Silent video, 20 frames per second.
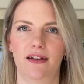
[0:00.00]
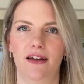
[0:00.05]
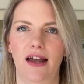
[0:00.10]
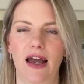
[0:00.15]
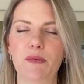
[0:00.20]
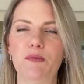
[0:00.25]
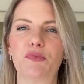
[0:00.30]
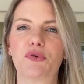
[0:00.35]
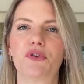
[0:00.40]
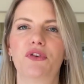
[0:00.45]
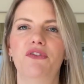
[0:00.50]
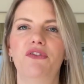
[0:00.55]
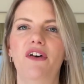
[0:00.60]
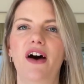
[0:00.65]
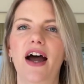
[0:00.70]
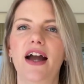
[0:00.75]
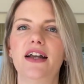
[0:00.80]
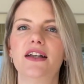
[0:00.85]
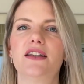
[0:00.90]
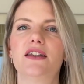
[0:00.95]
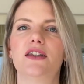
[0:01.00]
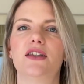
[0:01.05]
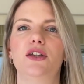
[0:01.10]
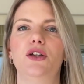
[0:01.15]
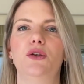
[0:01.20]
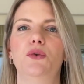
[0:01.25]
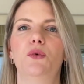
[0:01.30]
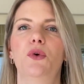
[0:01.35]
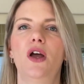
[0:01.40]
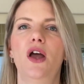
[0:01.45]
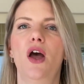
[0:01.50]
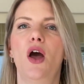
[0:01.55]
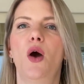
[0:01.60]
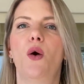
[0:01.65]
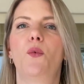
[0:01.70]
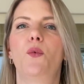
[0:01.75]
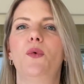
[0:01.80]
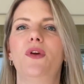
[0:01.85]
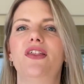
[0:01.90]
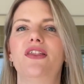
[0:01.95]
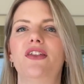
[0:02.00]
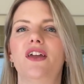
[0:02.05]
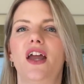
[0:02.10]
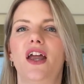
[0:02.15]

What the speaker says: and provides you with